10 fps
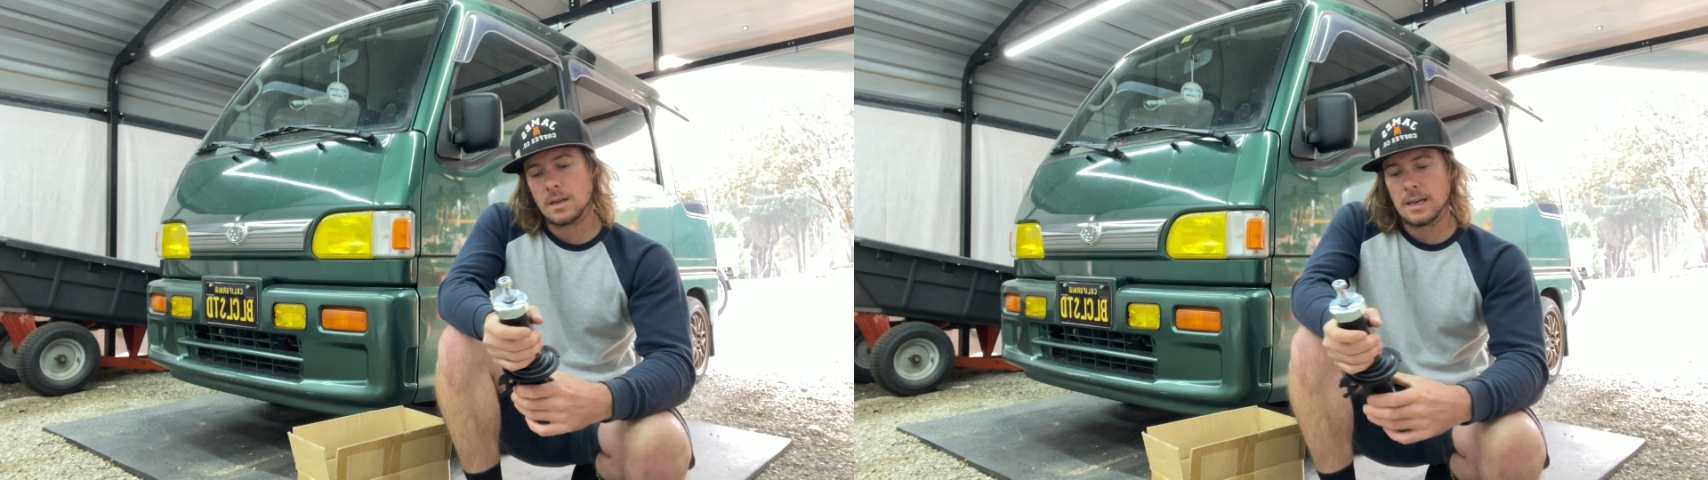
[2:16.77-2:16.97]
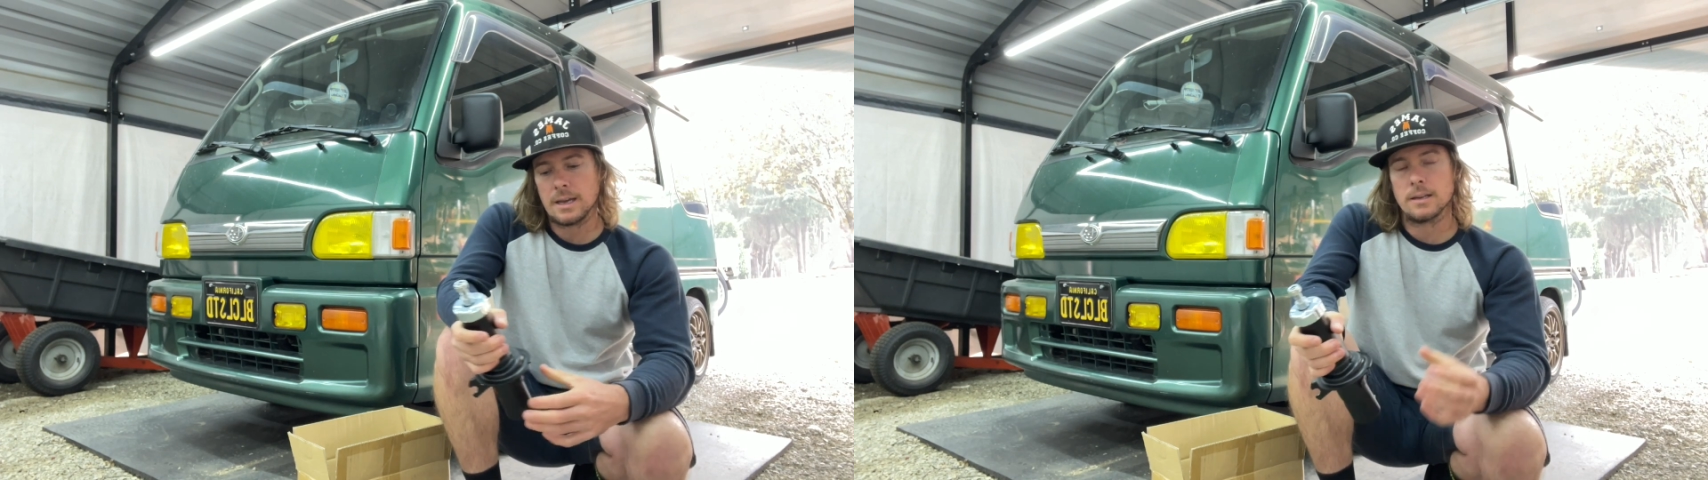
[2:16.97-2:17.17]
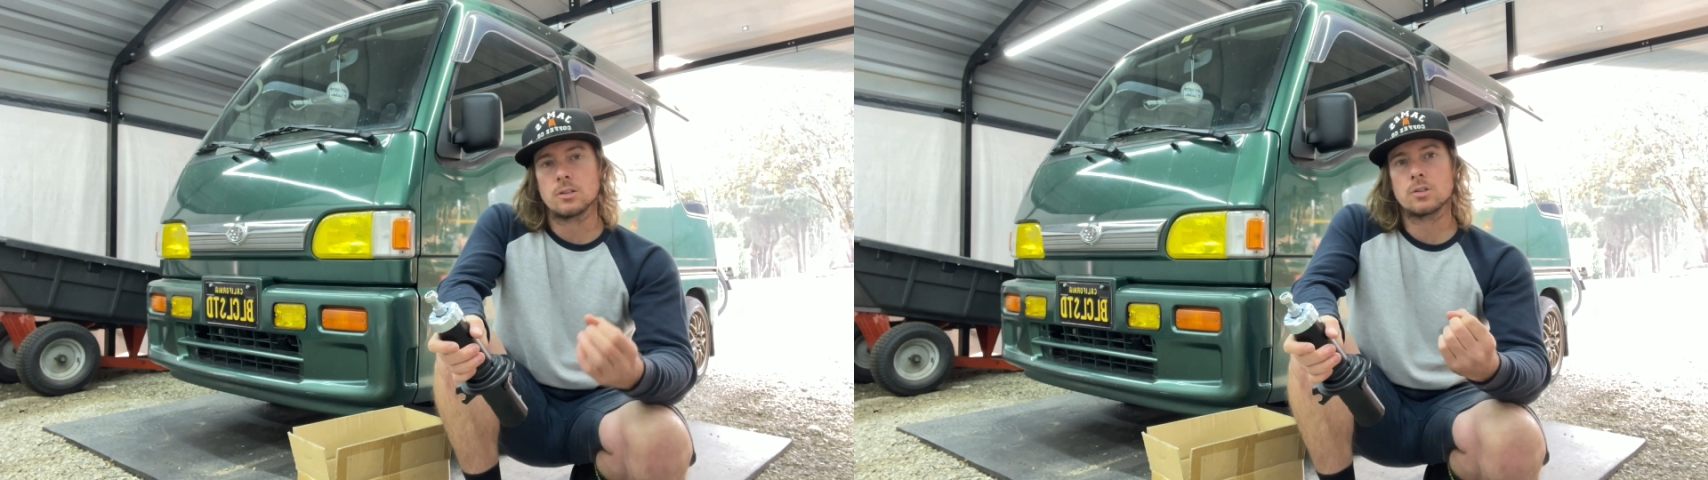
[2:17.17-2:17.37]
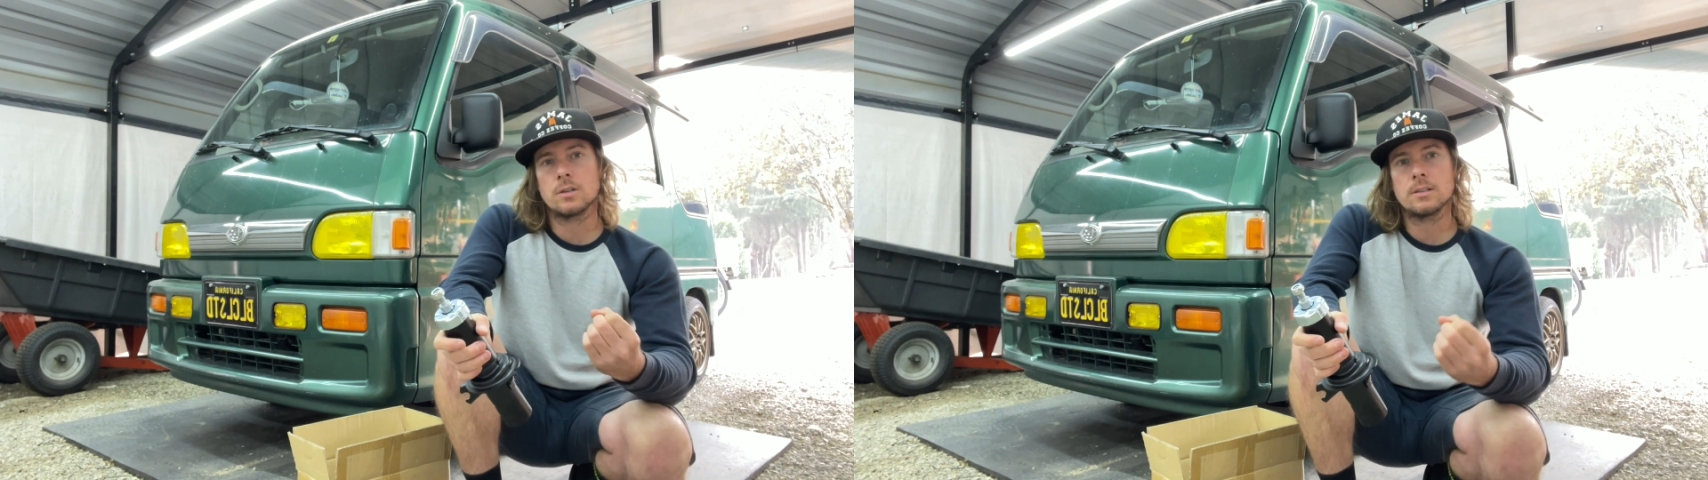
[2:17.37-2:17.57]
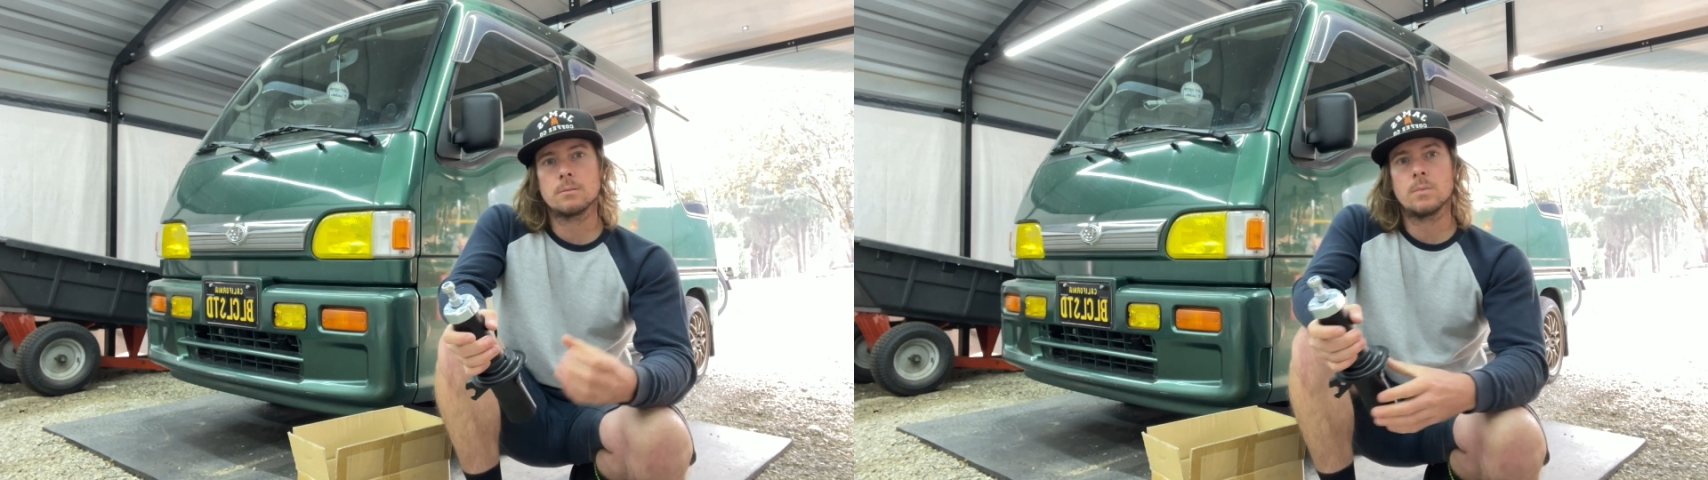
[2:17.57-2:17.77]
and it
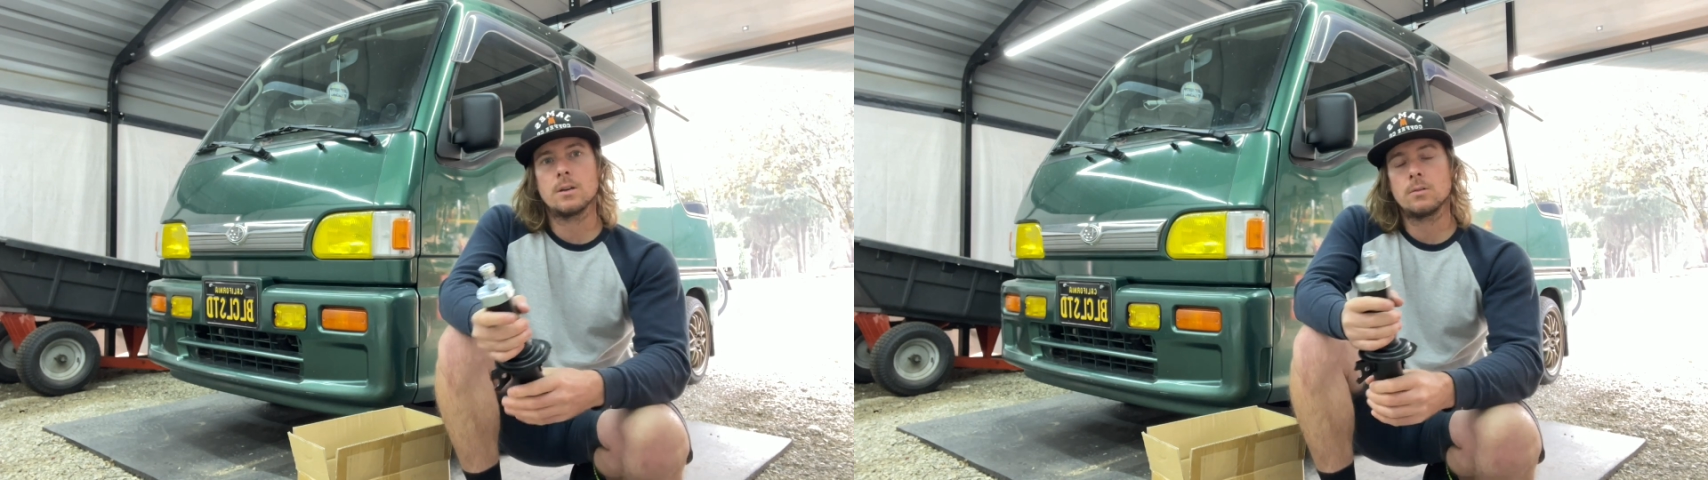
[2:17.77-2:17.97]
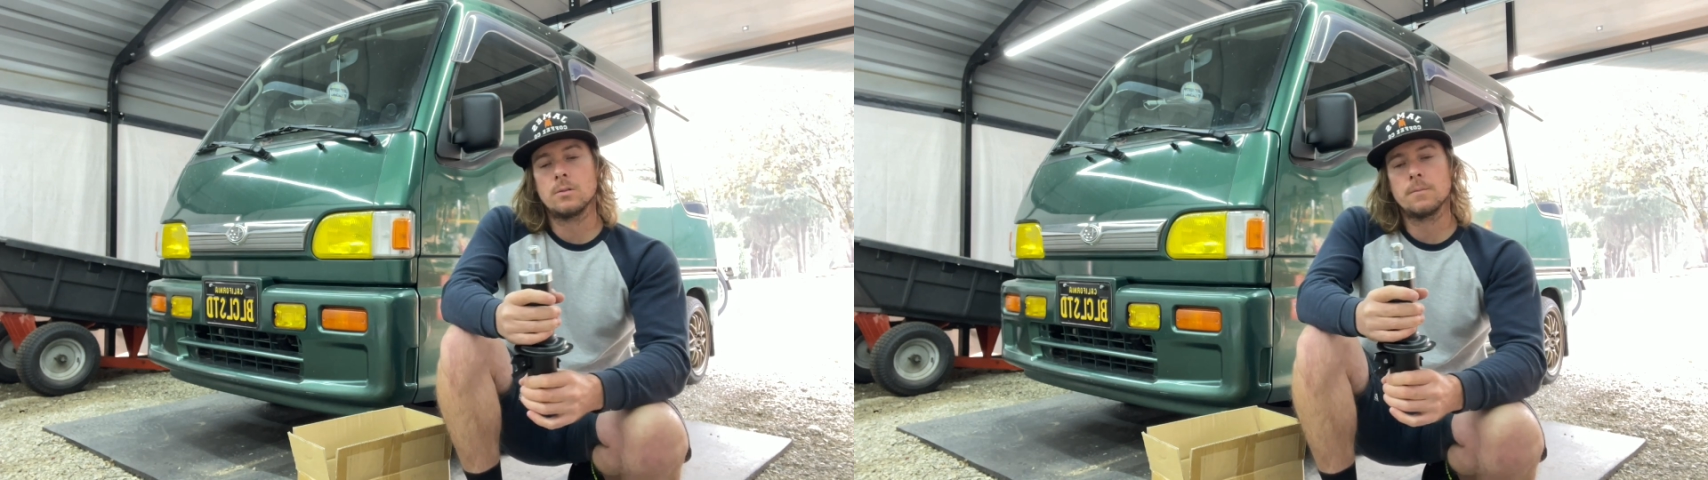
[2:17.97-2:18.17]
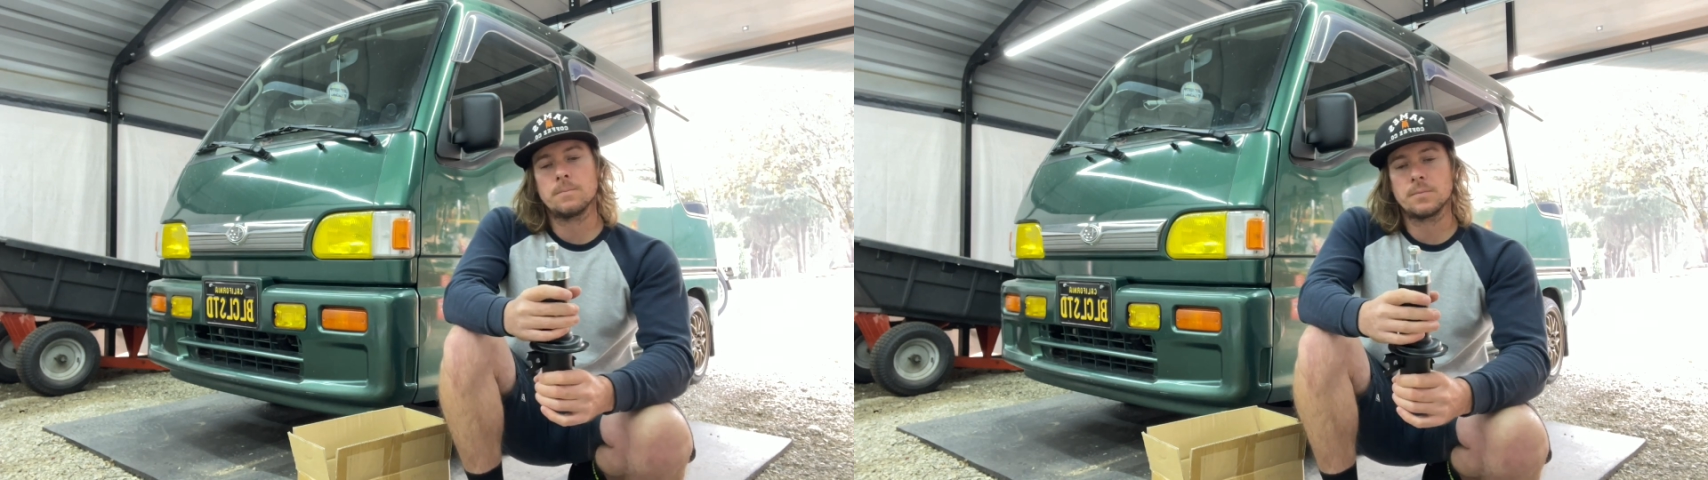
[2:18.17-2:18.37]
shrinks the metal,